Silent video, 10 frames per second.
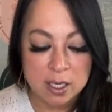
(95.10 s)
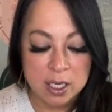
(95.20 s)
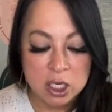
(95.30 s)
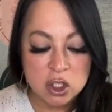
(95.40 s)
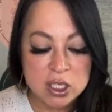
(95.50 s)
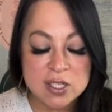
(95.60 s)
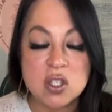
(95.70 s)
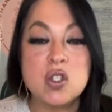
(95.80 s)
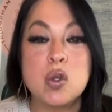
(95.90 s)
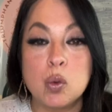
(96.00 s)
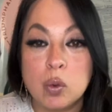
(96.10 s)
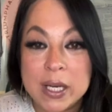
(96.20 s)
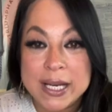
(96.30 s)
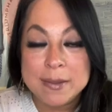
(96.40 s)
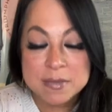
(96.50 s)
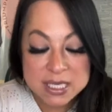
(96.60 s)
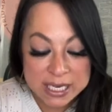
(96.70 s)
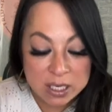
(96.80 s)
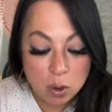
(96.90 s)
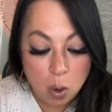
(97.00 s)
She screams
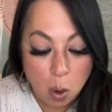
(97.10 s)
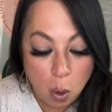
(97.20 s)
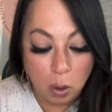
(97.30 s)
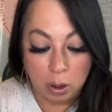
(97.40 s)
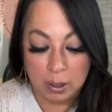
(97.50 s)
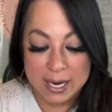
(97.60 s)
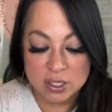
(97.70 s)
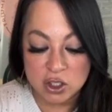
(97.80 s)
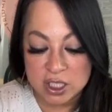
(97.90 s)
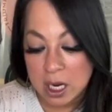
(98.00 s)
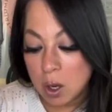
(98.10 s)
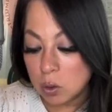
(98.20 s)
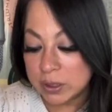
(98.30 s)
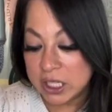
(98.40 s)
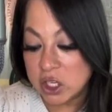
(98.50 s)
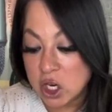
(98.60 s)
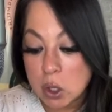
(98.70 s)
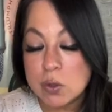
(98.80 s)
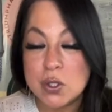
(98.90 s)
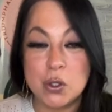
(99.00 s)
in horror as she not only
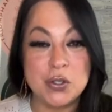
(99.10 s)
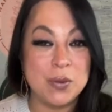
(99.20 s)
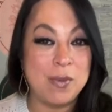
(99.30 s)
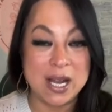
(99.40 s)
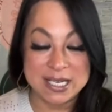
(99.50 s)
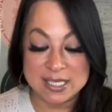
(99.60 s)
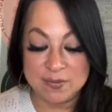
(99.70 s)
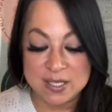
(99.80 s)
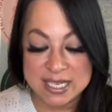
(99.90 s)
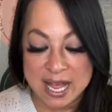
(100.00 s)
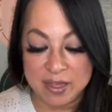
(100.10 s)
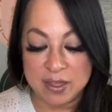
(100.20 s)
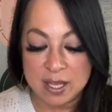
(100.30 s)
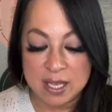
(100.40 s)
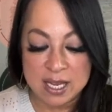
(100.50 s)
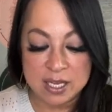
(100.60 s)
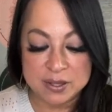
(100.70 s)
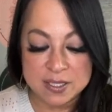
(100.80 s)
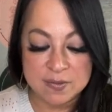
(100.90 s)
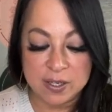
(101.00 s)
knows her demise of death at
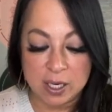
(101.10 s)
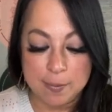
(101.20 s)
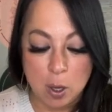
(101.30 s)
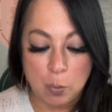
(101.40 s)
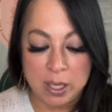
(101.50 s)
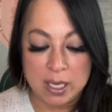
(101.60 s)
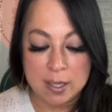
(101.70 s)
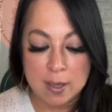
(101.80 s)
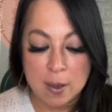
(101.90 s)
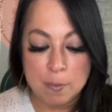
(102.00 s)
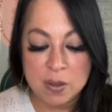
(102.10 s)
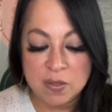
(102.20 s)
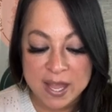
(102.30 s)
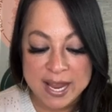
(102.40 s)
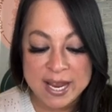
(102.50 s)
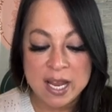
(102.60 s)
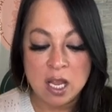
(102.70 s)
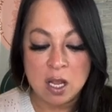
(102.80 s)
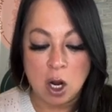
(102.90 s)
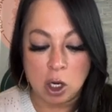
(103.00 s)
this very moment, but they
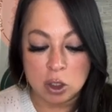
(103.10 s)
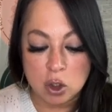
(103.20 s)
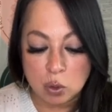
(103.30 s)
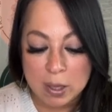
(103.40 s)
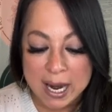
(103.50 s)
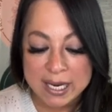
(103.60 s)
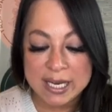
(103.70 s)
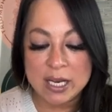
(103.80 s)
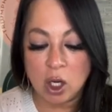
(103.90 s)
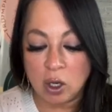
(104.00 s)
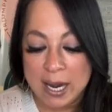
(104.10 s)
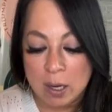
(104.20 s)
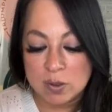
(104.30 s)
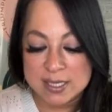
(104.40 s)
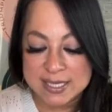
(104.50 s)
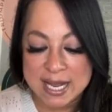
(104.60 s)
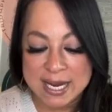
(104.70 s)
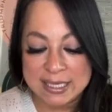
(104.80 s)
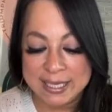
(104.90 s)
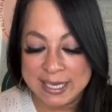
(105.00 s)
are dragging her
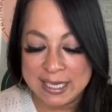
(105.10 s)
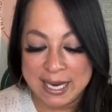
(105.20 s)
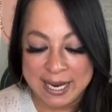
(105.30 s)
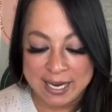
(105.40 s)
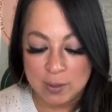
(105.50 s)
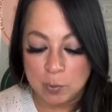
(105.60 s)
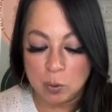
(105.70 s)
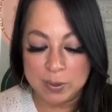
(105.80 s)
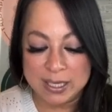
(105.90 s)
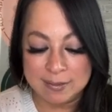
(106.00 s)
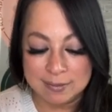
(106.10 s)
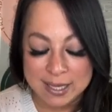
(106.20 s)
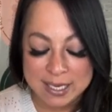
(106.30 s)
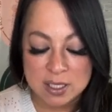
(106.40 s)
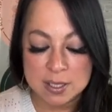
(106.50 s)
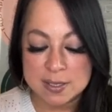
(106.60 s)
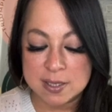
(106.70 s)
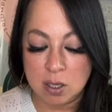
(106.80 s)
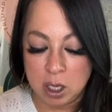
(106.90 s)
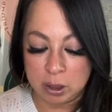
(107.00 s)
outside like an animal being led to the
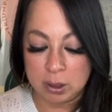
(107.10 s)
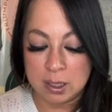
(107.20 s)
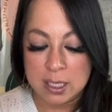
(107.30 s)
slaughter.